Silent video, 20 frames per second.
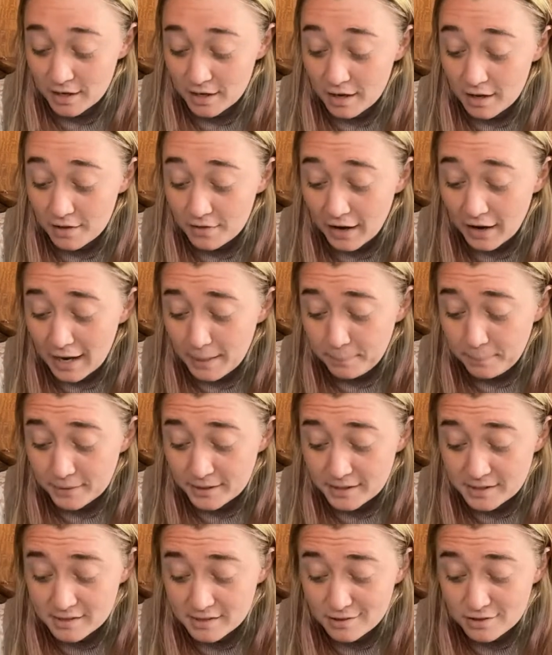The High
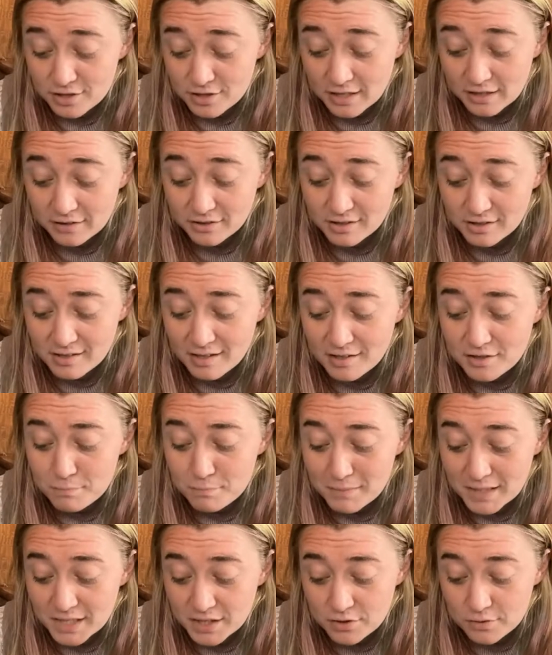Priestess shares such
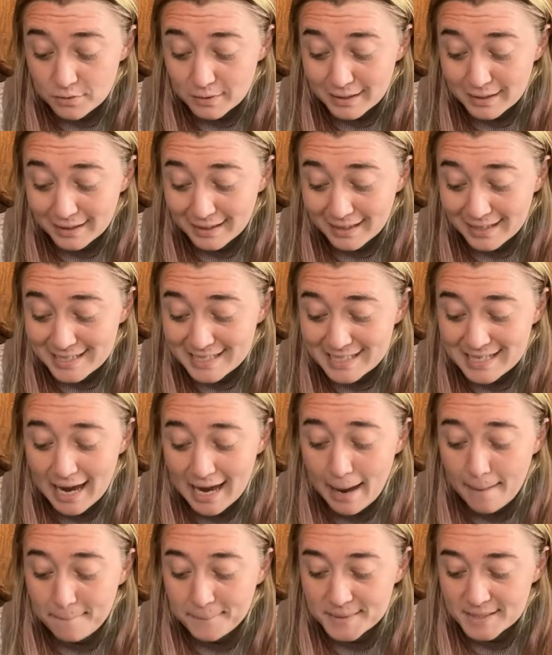mystery and
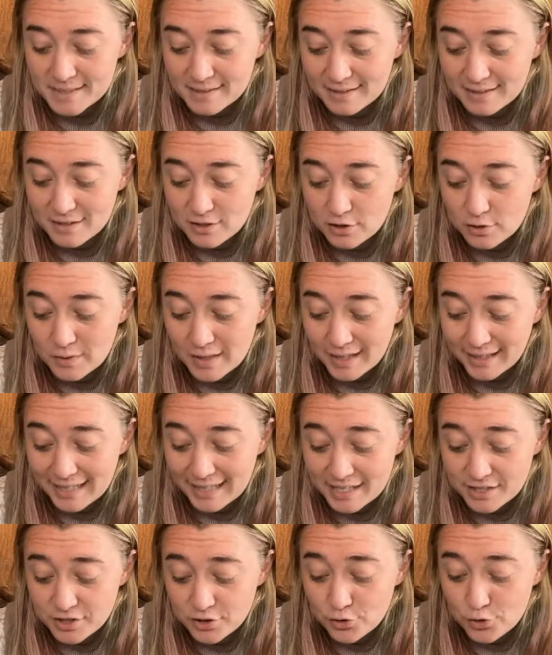taps into the
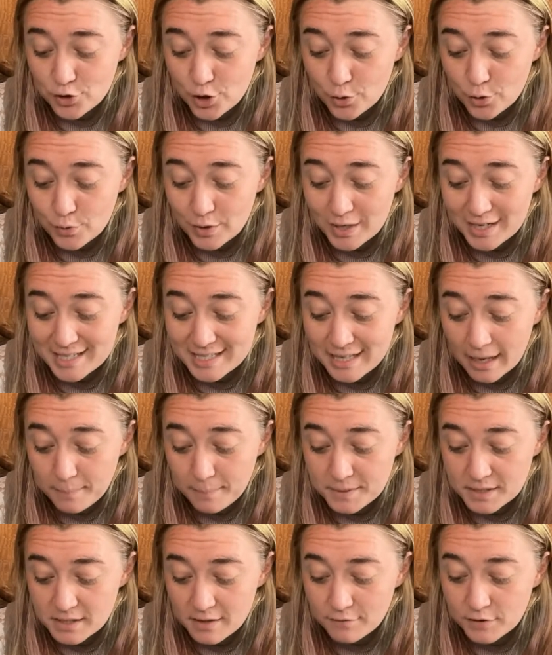lesser known
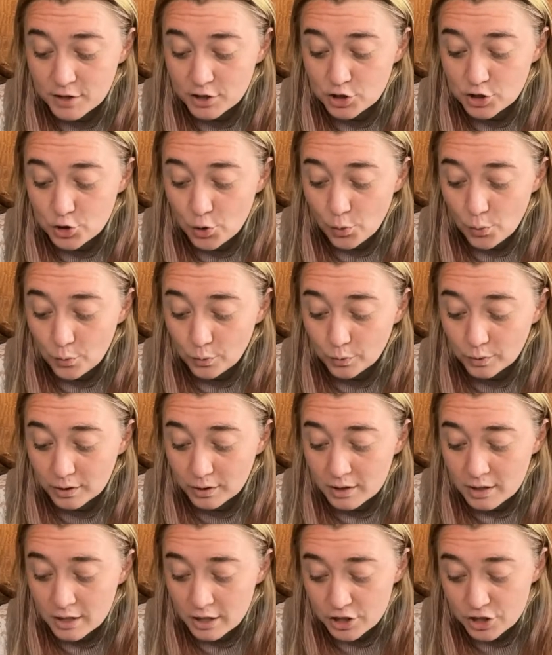depths of the soul.
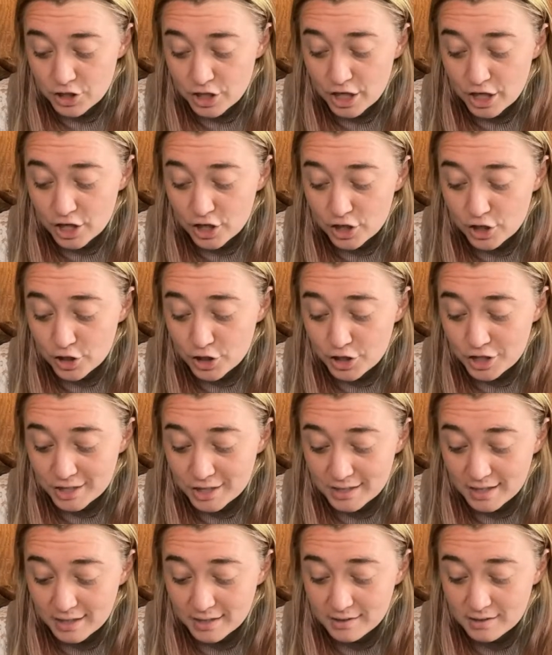She urges
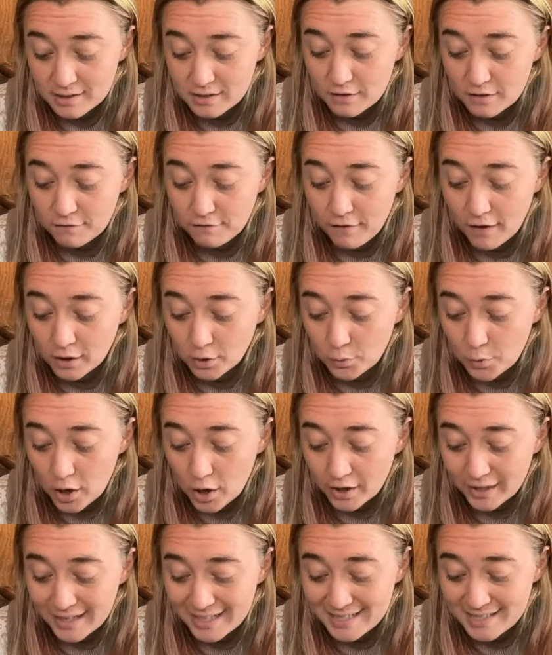us to follow
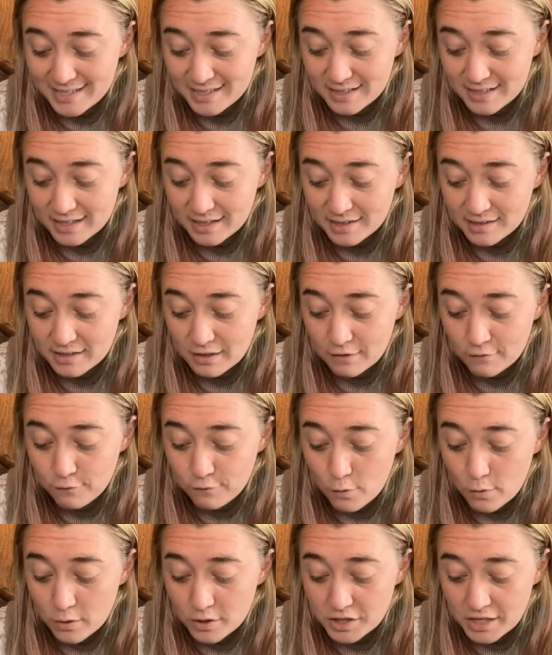our instincts and
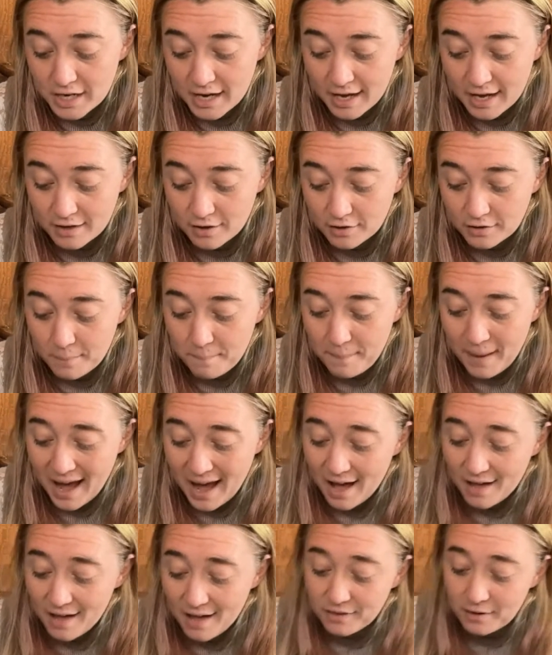forge ahead on the
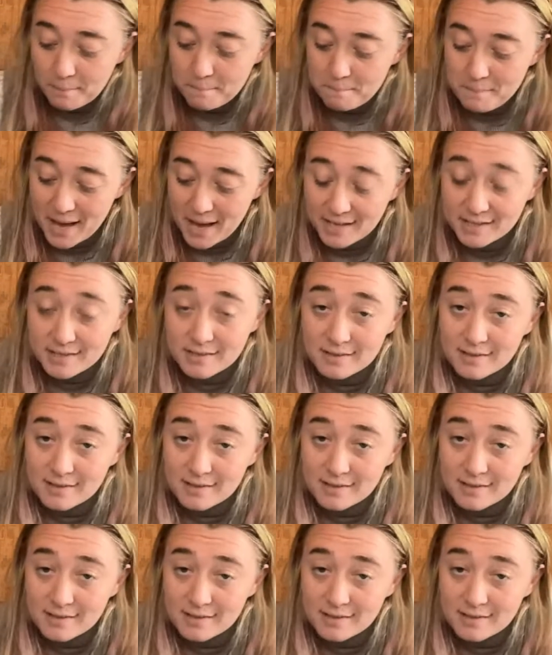path best